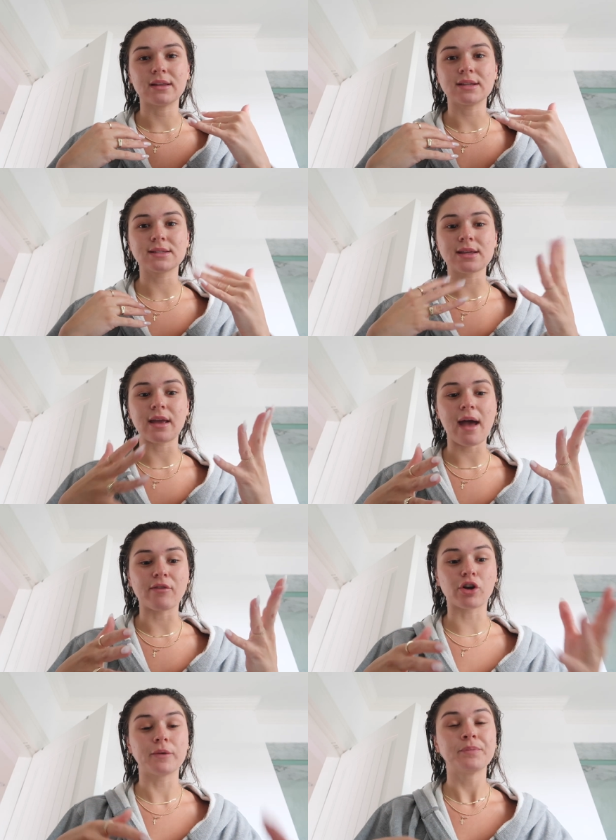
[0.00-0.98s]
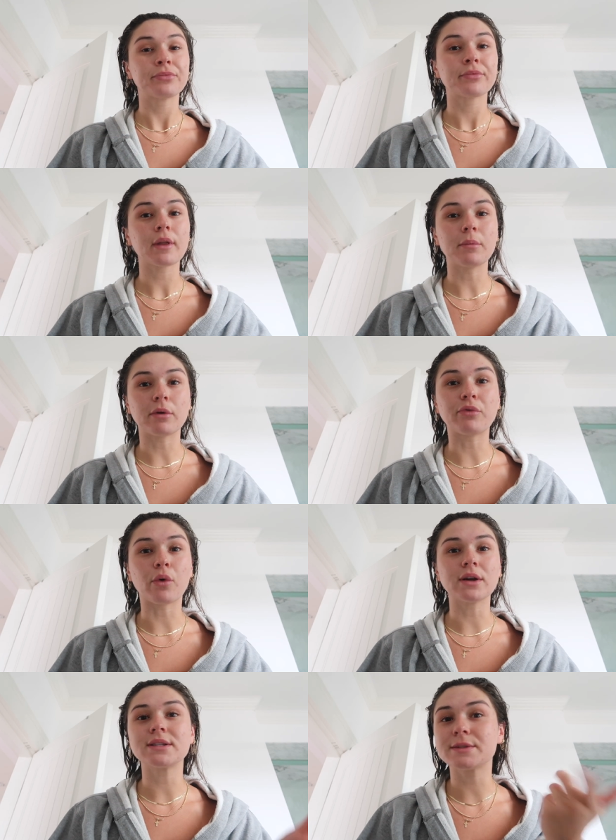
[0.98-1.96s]
this like ever
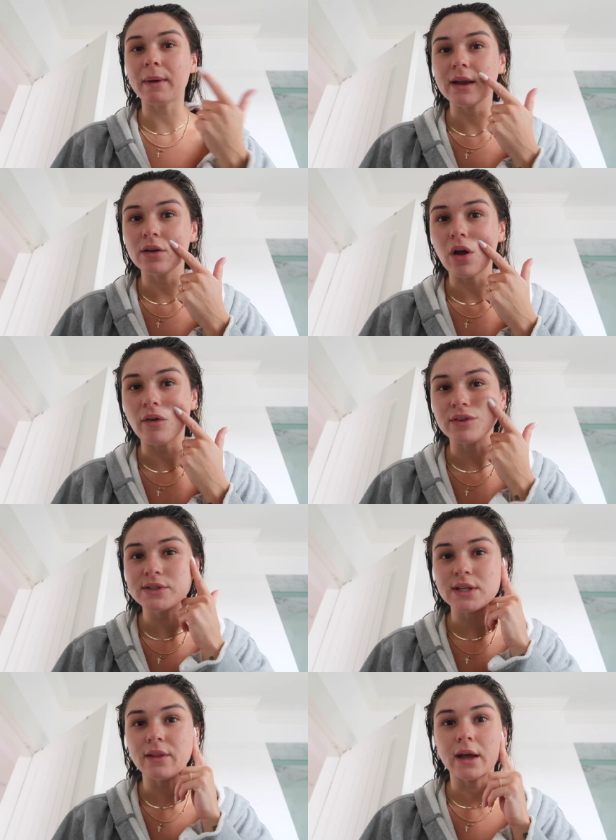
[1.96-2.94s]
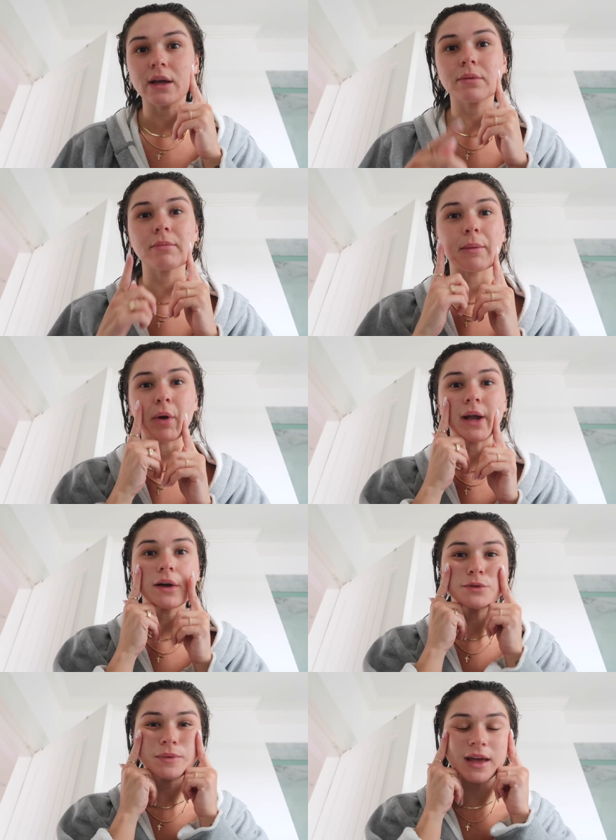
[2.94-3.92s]
before, despite obviously like my
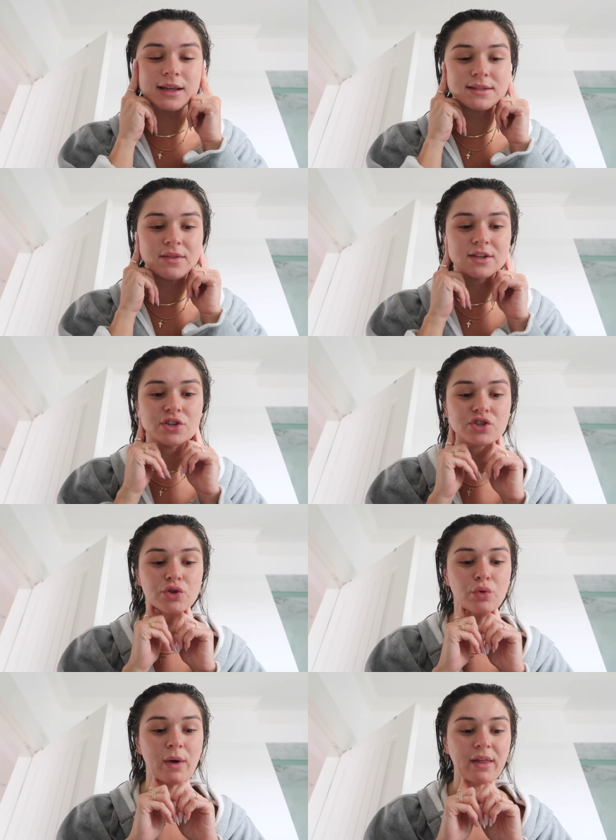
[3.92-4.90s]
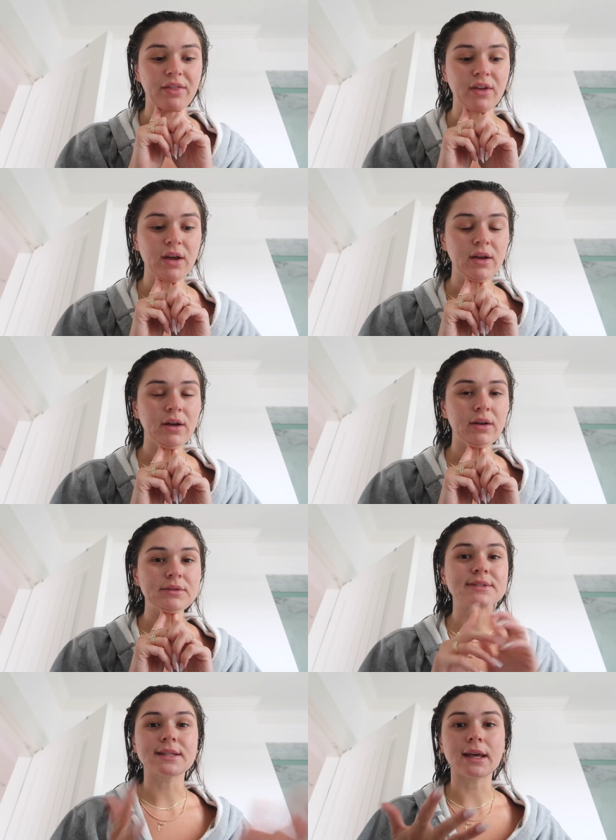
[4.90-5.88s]
breakouts, but that has nothing to do with
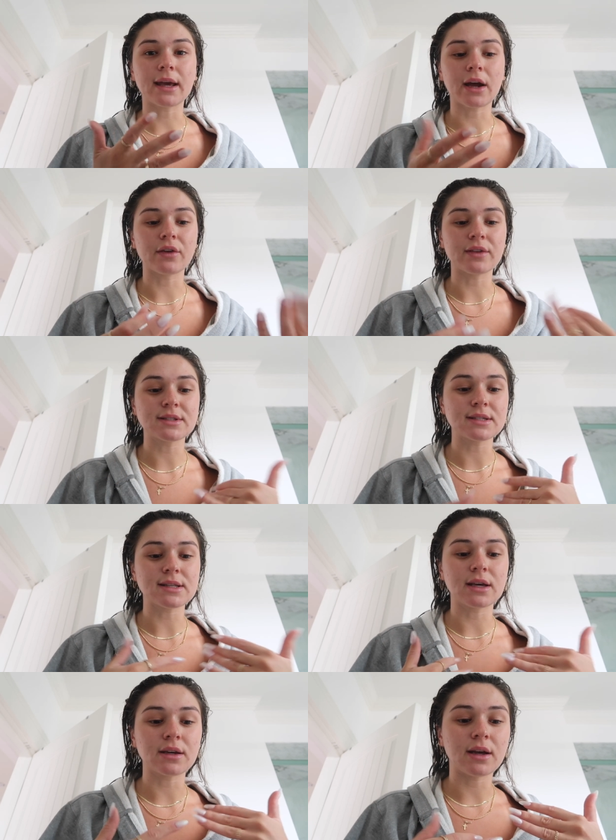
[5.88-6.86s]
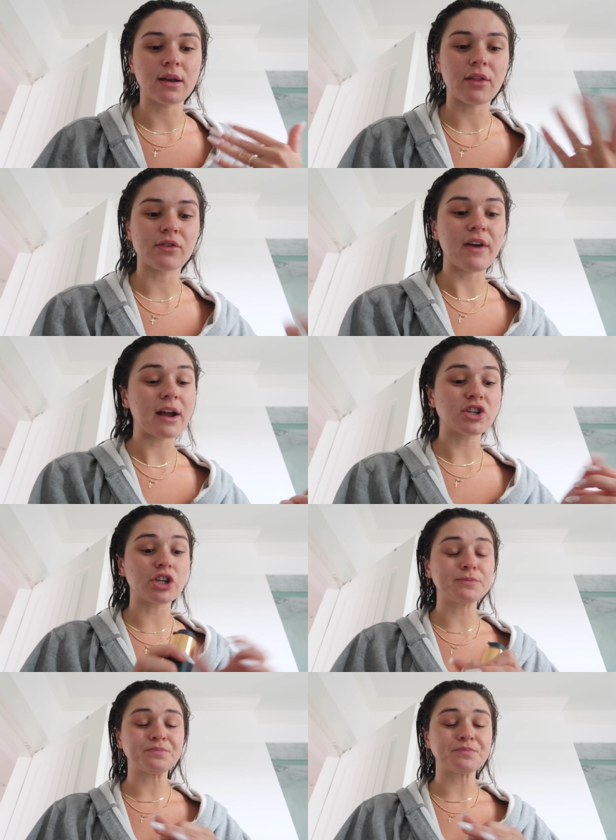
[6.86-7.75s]
skincare. This is like another factor.